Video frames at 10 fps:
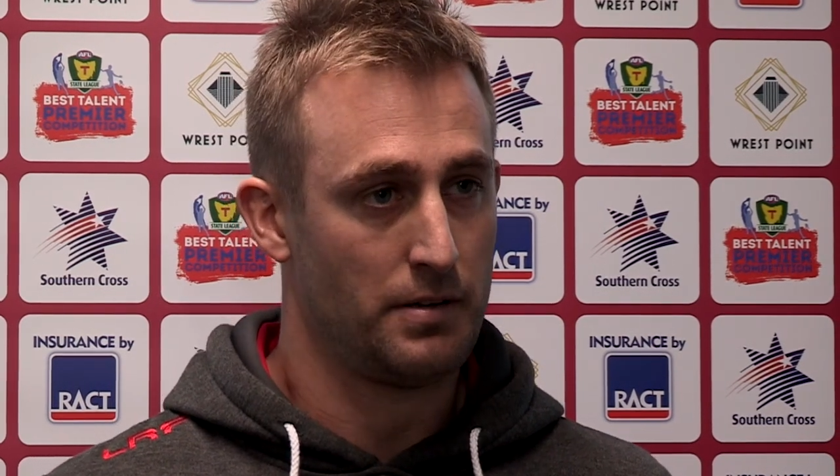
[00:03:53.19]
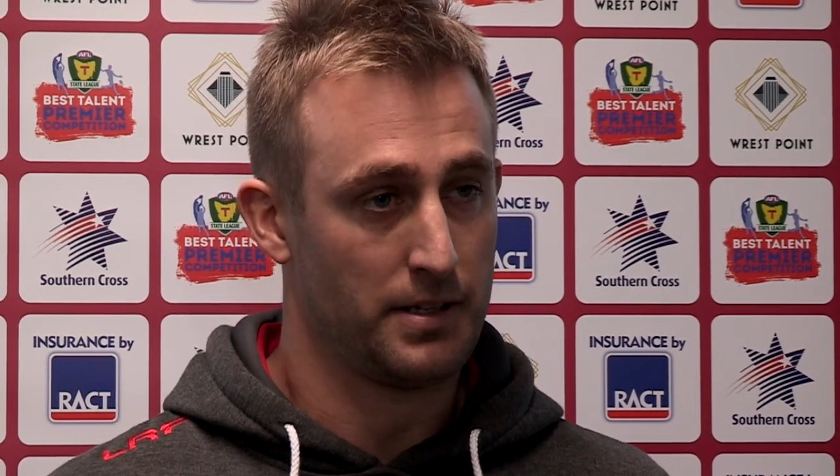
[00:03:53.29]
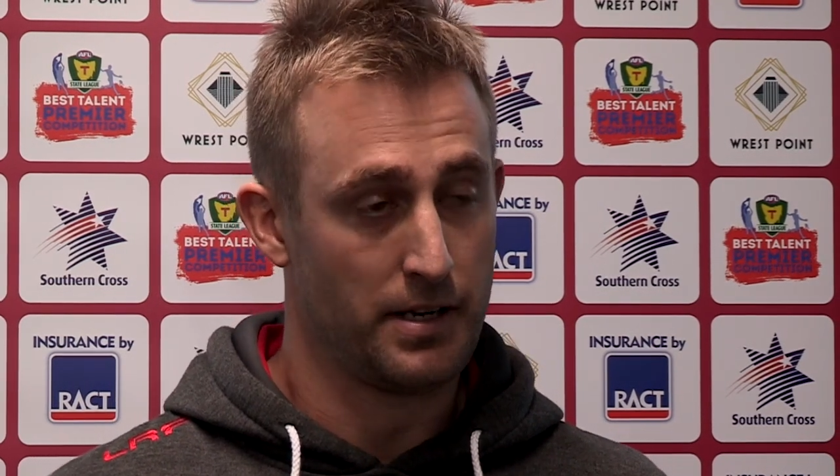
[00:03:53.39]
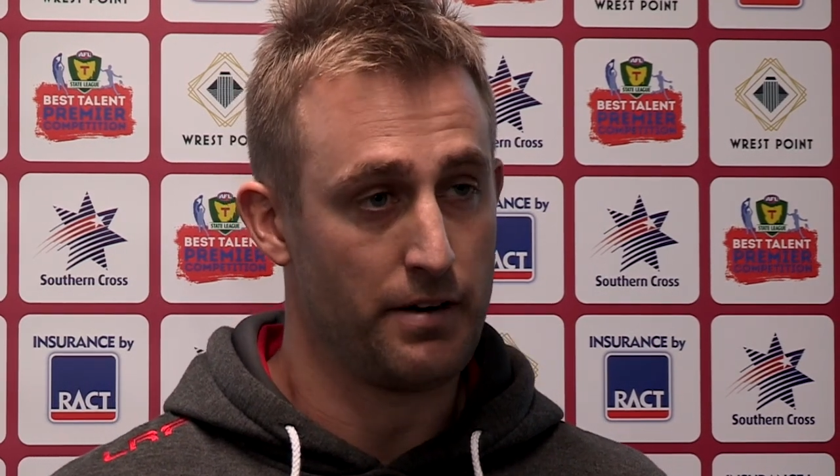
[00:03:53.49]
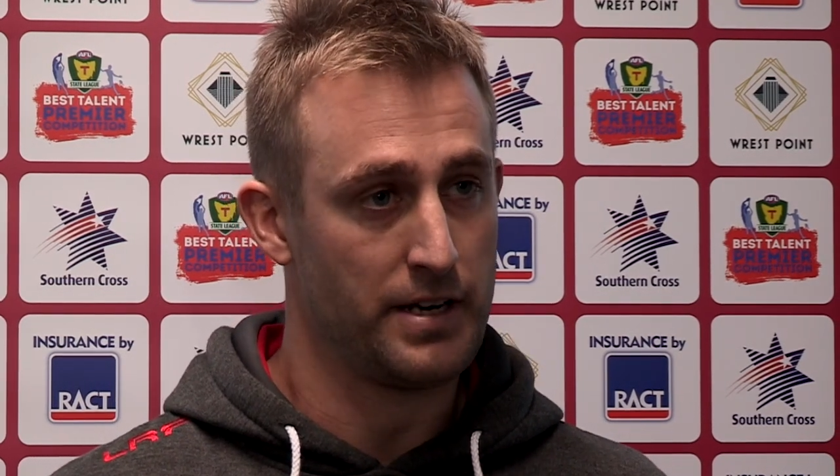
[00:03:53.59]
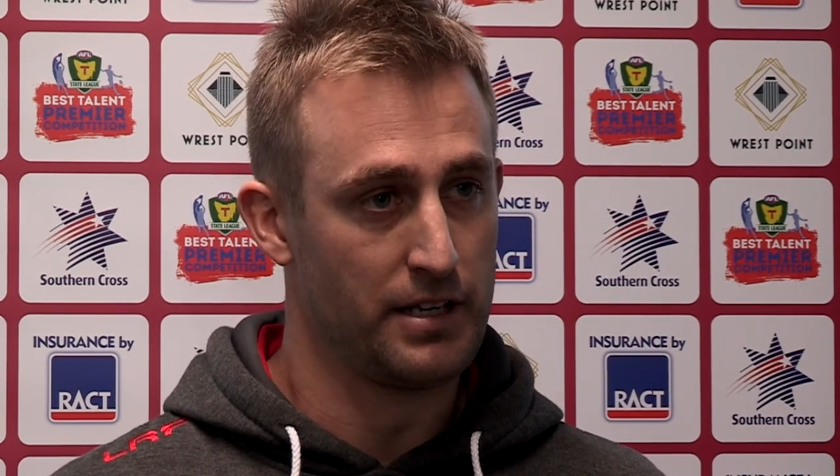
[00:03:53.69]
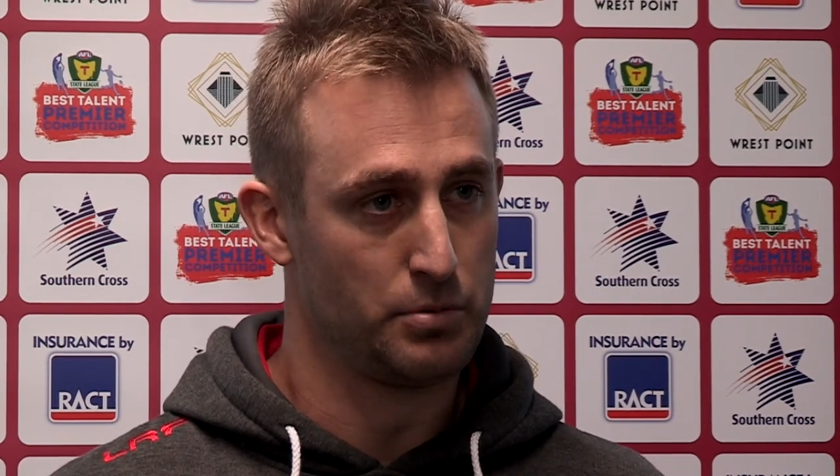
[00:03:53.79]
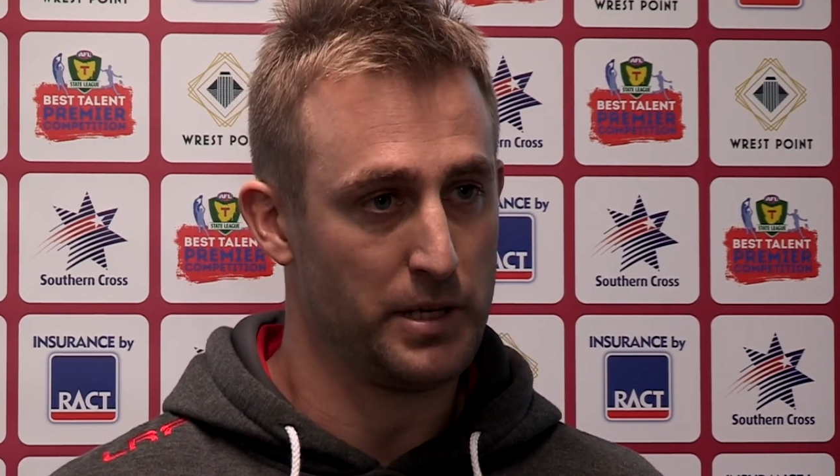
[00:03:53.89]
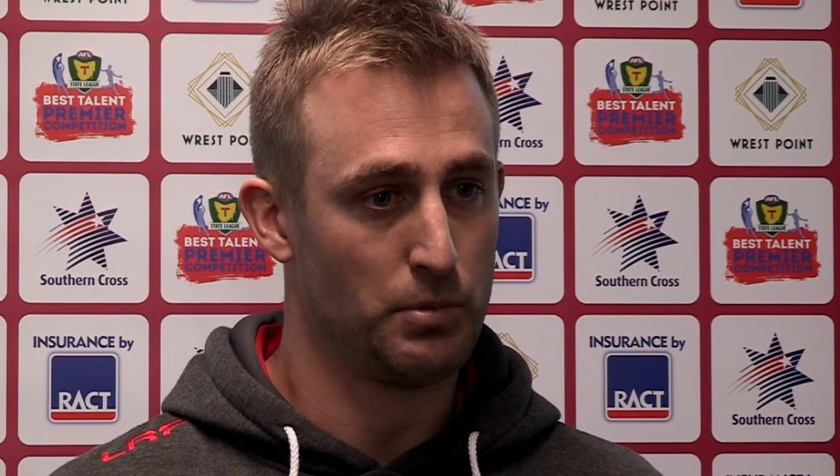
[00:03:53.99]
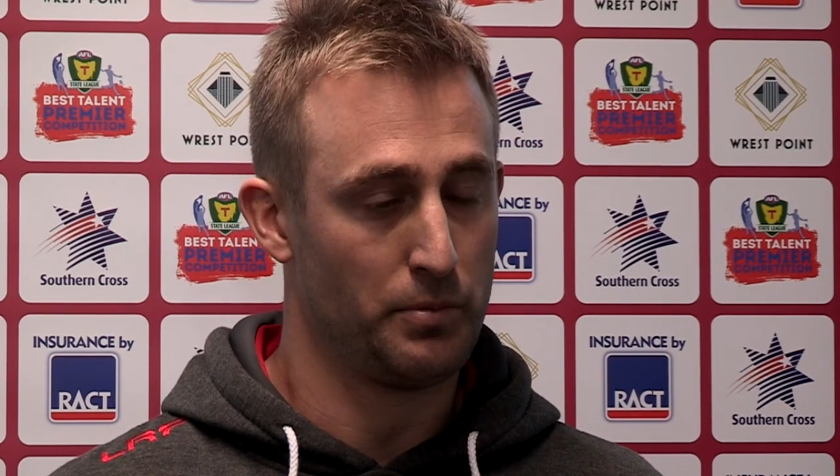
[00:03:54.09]
clearer
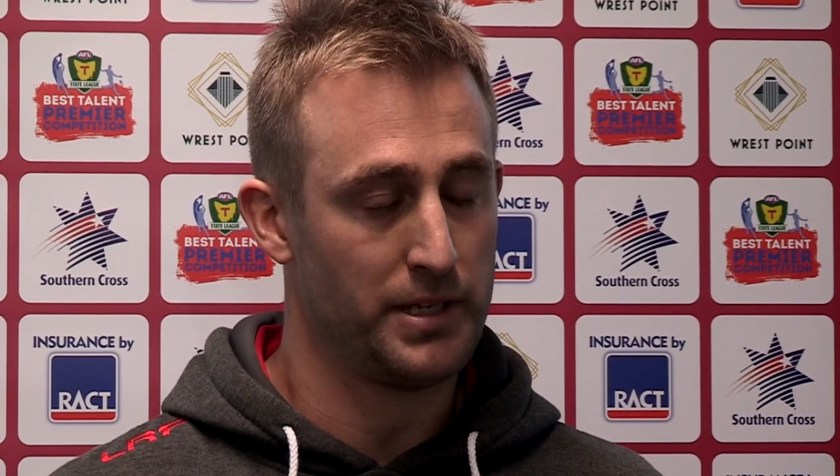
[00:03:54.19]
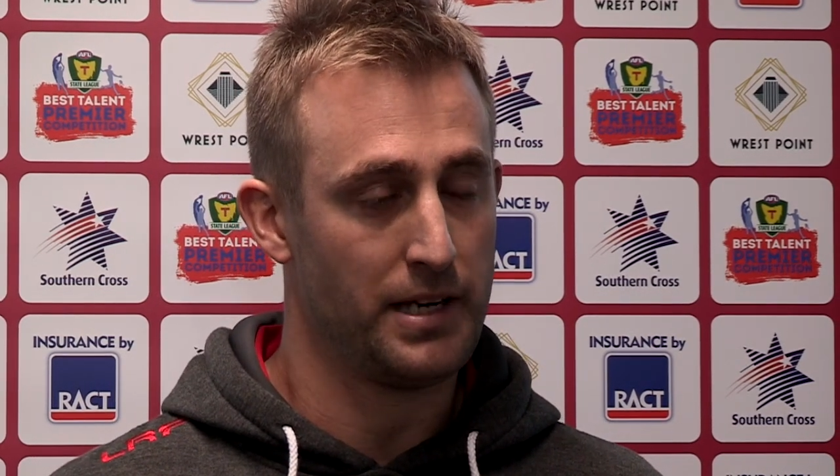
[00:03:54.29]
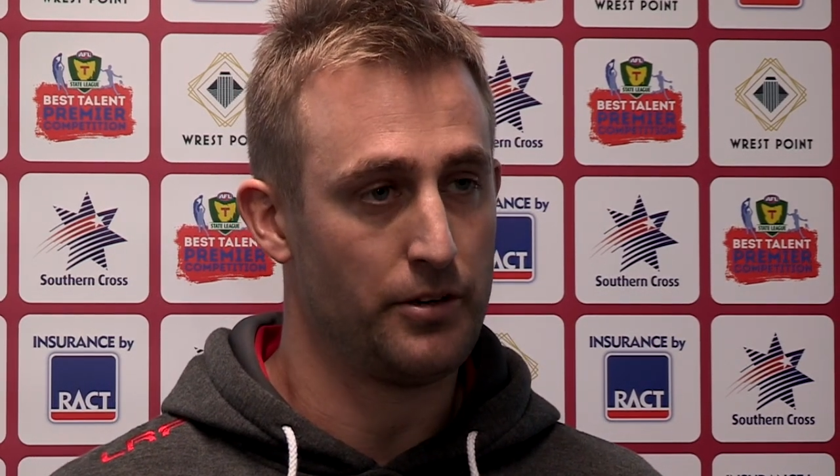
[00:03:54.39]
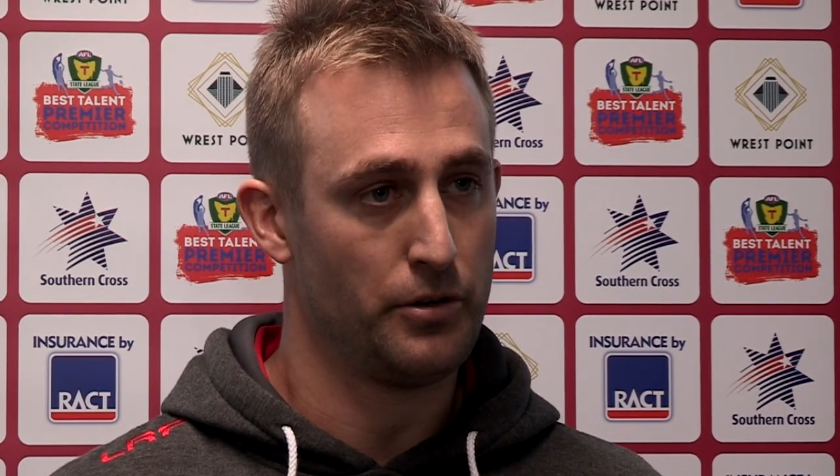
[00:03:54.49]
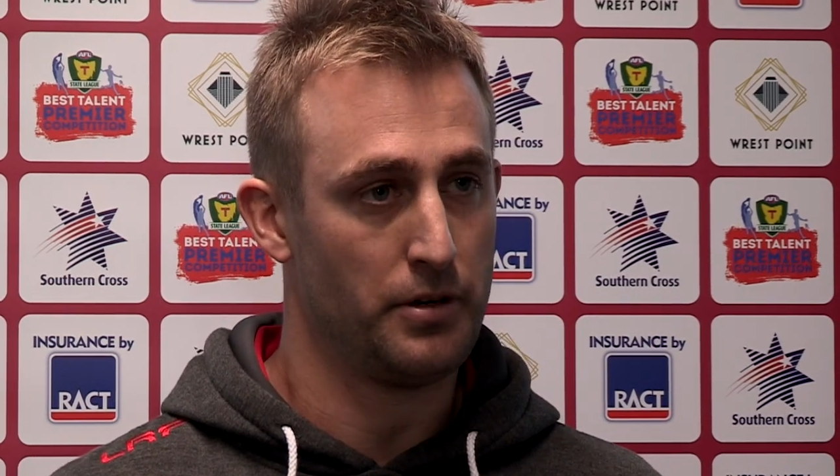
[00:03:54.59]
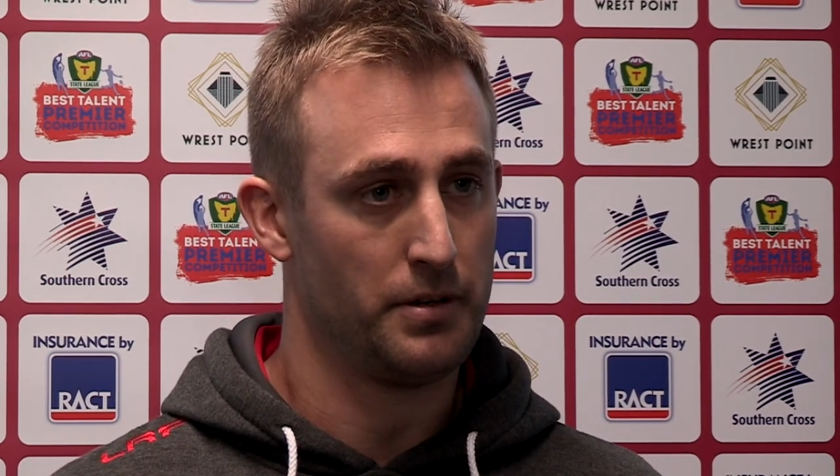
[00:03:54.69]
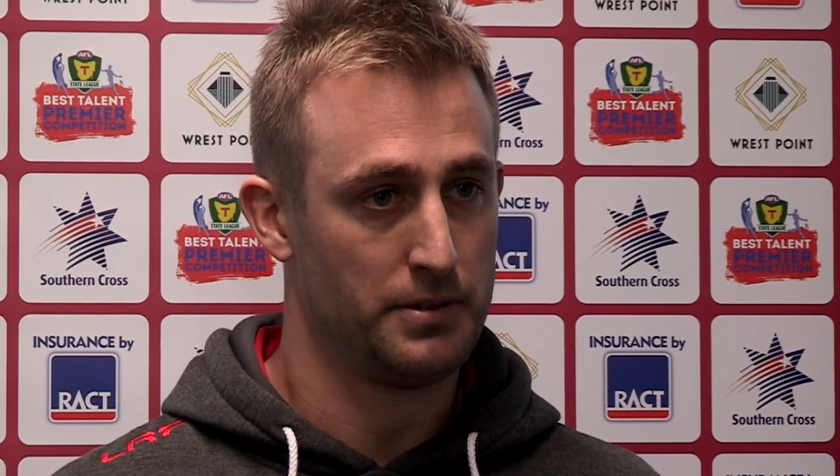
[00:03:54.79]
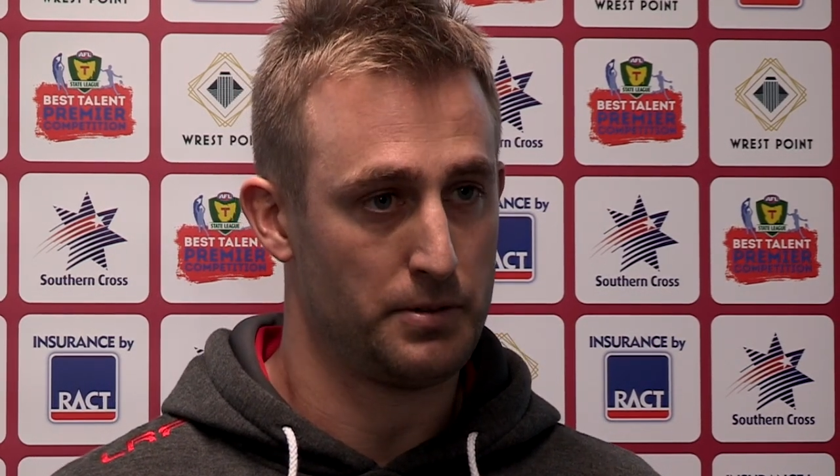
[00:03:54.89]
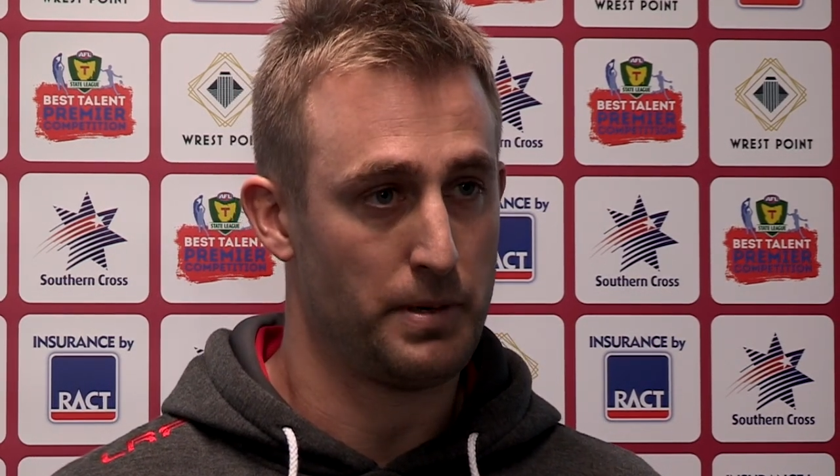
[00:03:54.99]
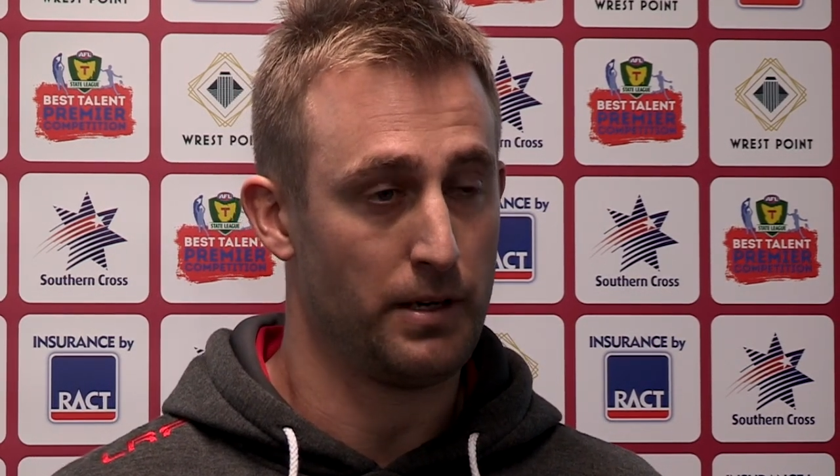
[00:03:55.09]
next week, what we need to do
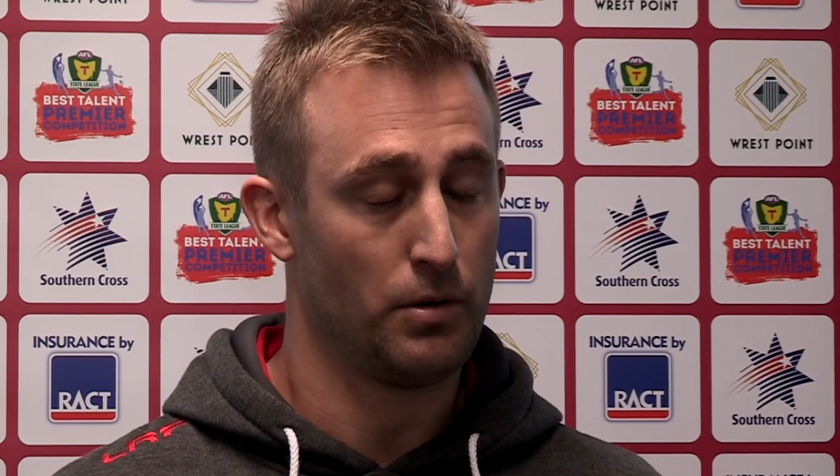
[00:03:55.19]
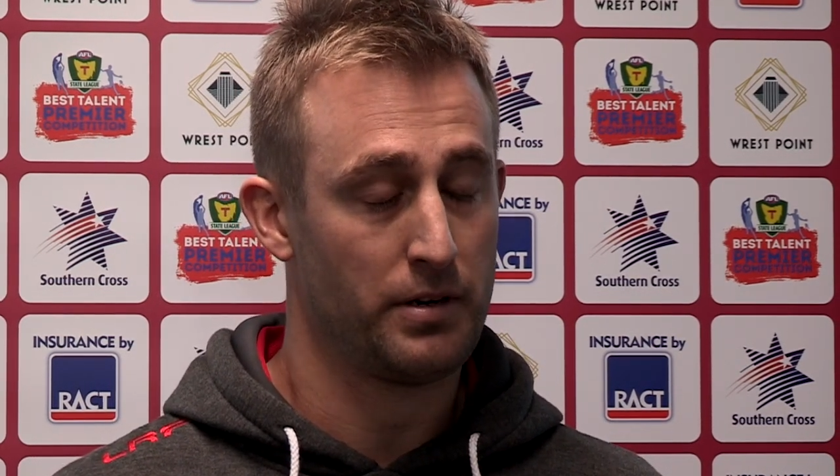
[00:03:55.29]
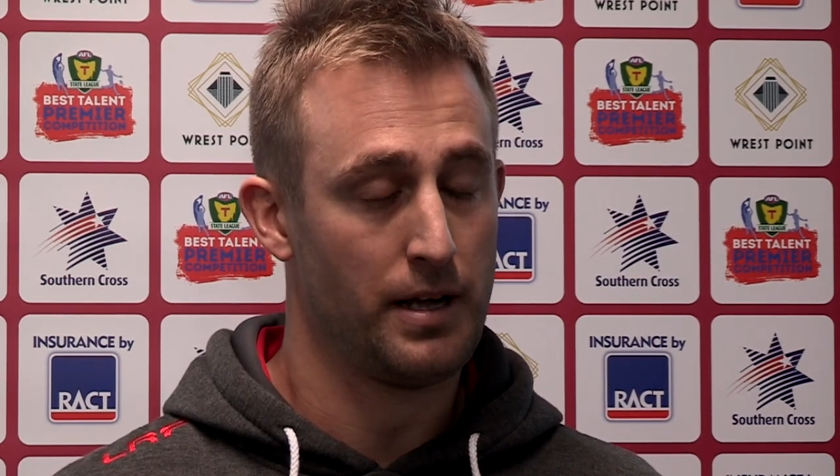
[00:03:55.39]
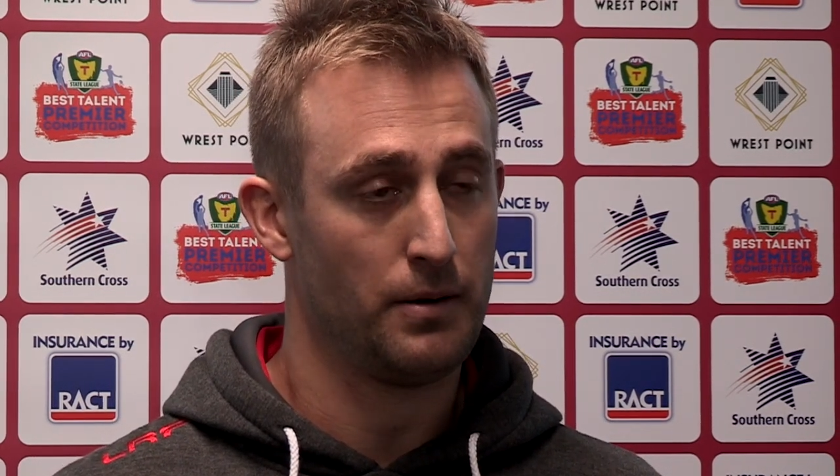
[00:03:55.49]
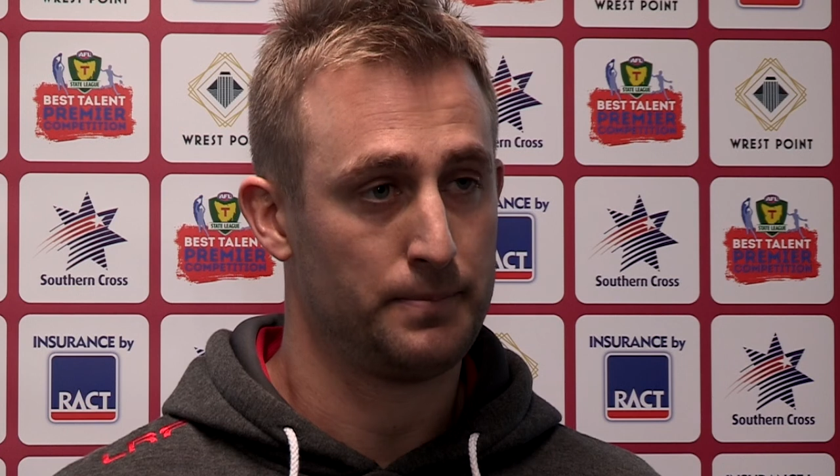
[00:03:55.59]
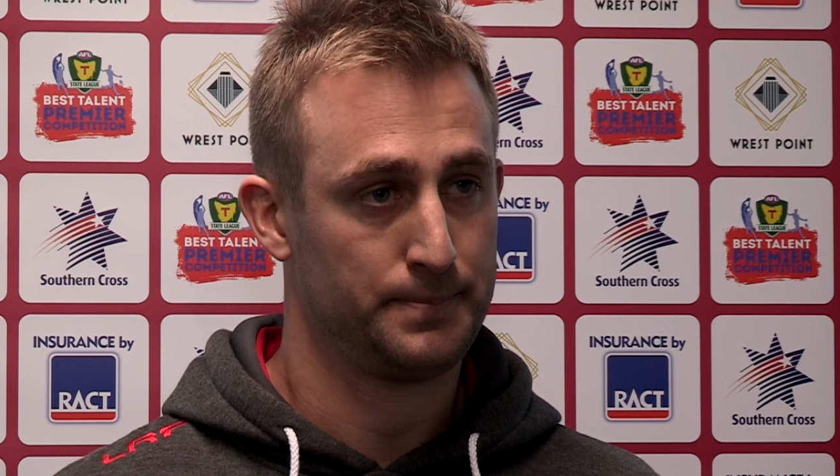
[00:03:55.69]
to beat Lauderdale.